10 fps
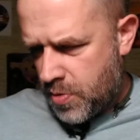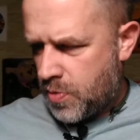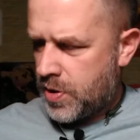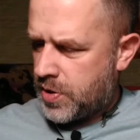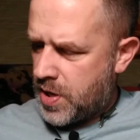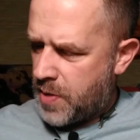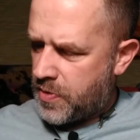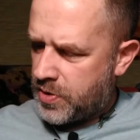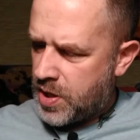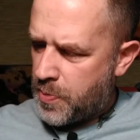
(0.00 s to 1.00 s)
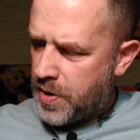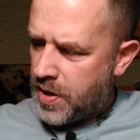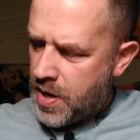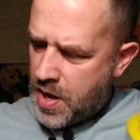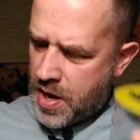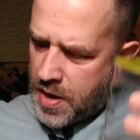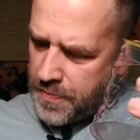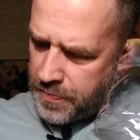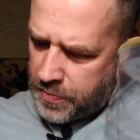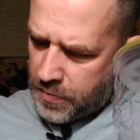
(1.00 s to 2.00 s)
what is the name of this company?
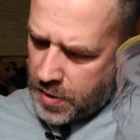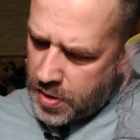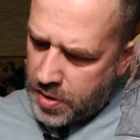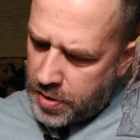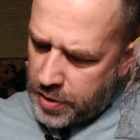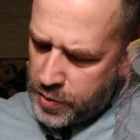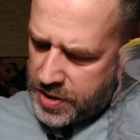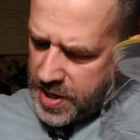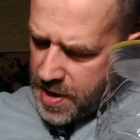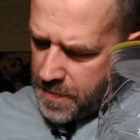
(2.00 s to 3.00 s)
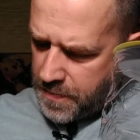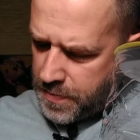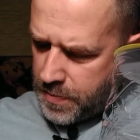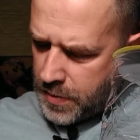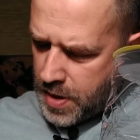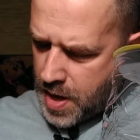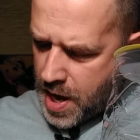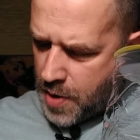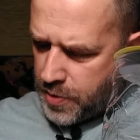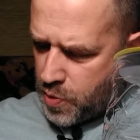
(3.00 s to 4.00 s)
Lucia
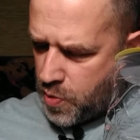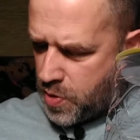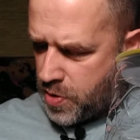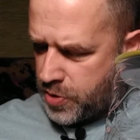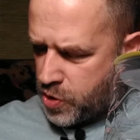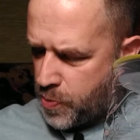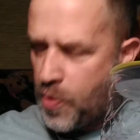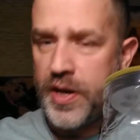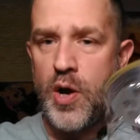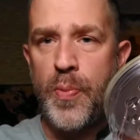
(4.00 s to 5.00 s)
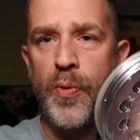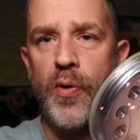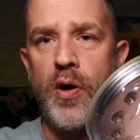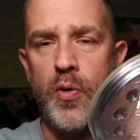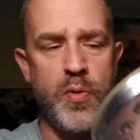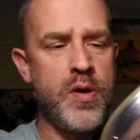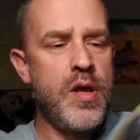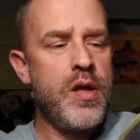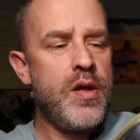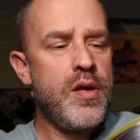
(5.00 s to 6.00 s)
Outdoor 2.0 Pro.
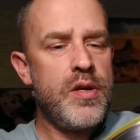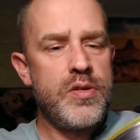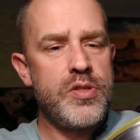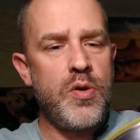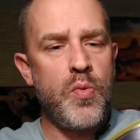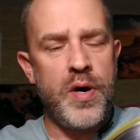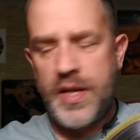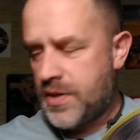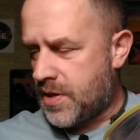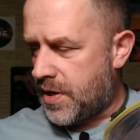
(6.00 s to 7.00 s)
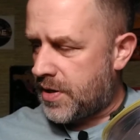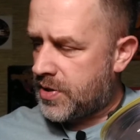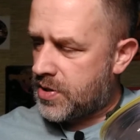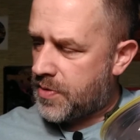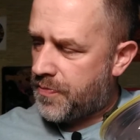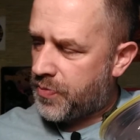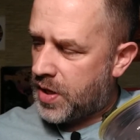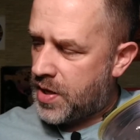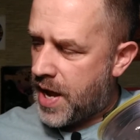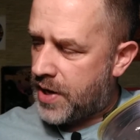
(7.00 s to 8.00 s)
So what it does,
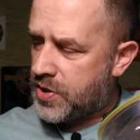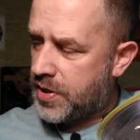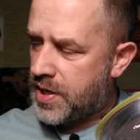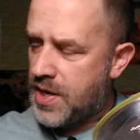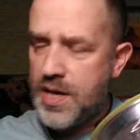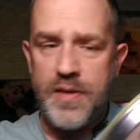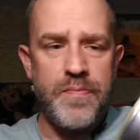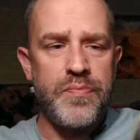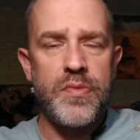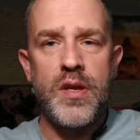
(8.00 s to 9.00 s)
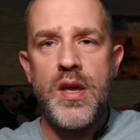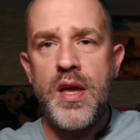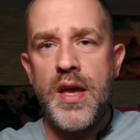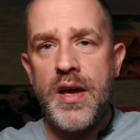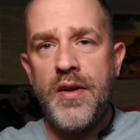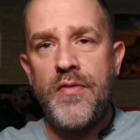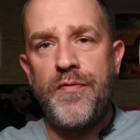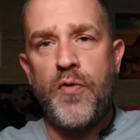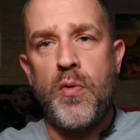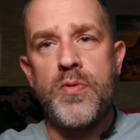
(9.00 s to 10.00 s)
it actually
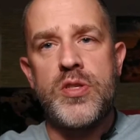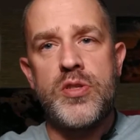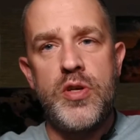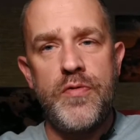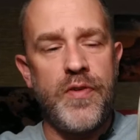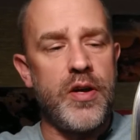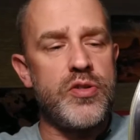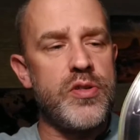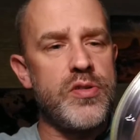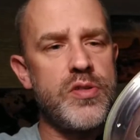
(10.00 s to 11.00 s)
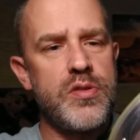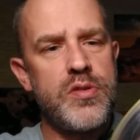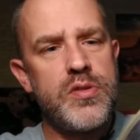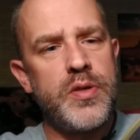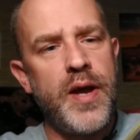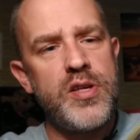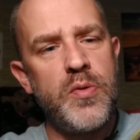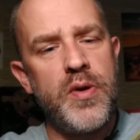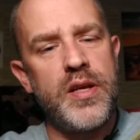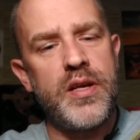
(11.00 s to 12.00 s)
forms 2 functions. So actually
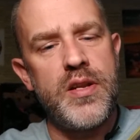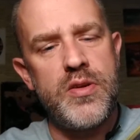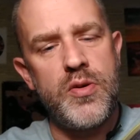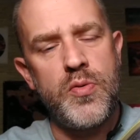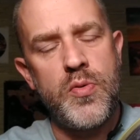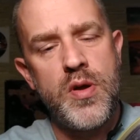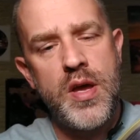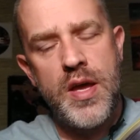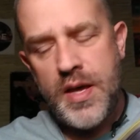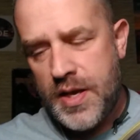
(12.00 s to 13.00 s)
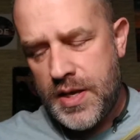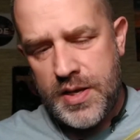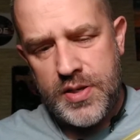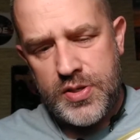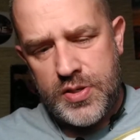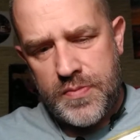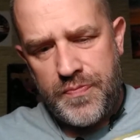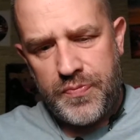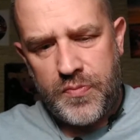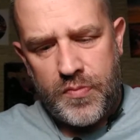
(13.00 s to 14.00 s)
what it can do is
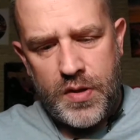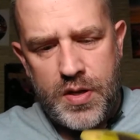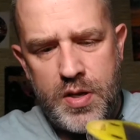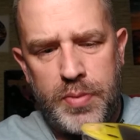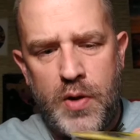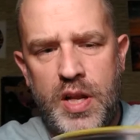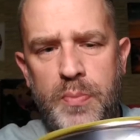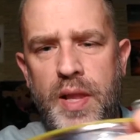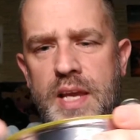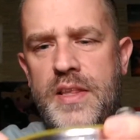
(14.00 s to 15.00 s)
you blow it up like